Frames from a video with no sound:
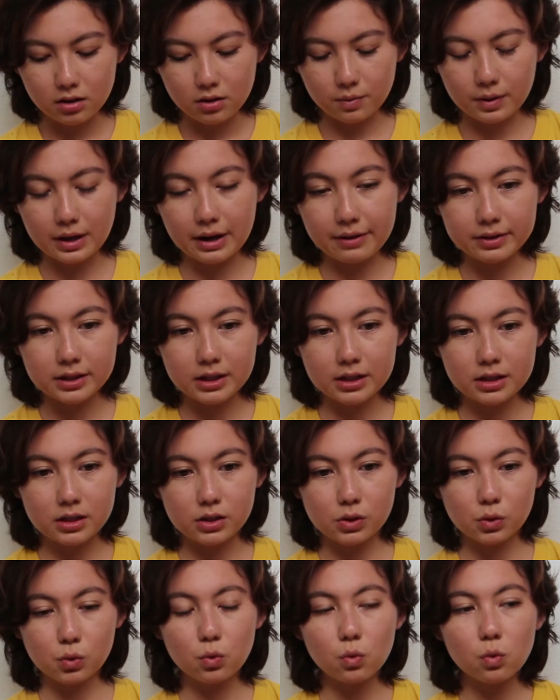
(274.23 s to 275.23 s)
When I was in
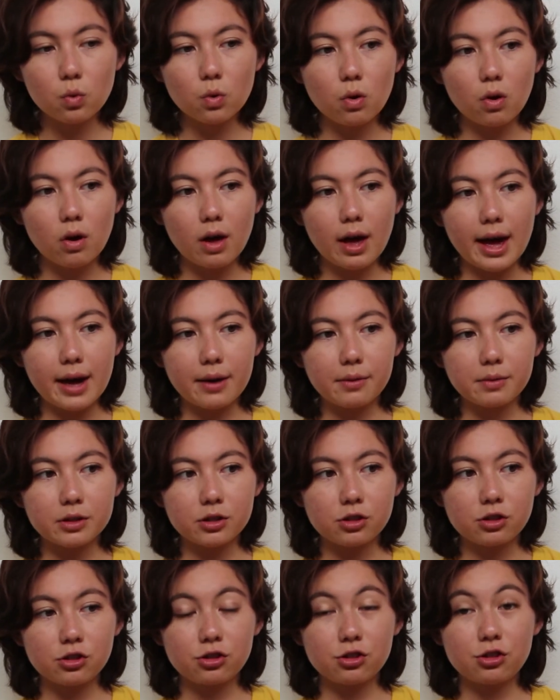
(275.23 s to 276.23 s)
school, I
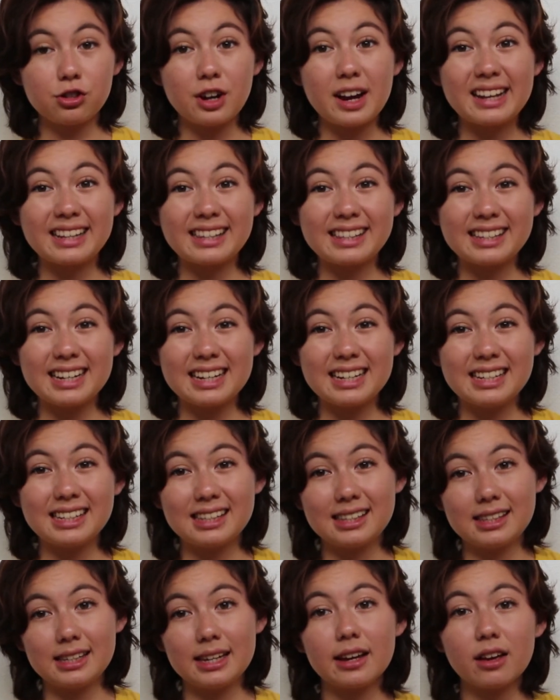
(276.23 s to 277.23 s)
was stressed and
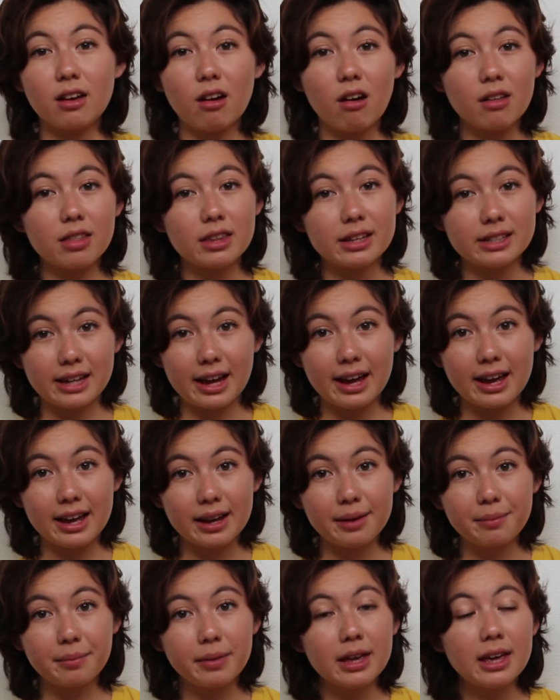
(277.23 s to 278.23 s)
sick all the
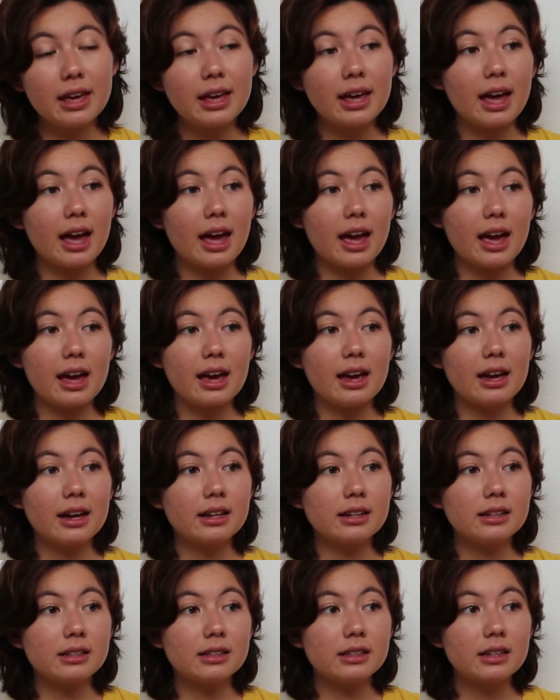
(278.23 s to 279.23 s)
time,
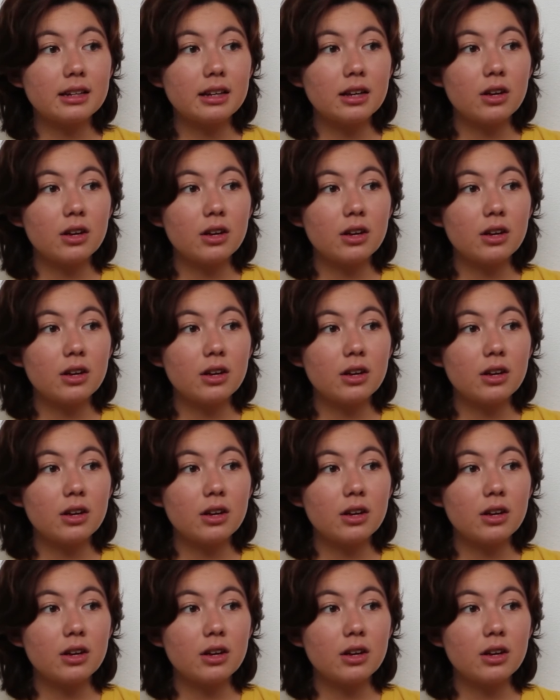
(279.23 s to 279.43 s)
and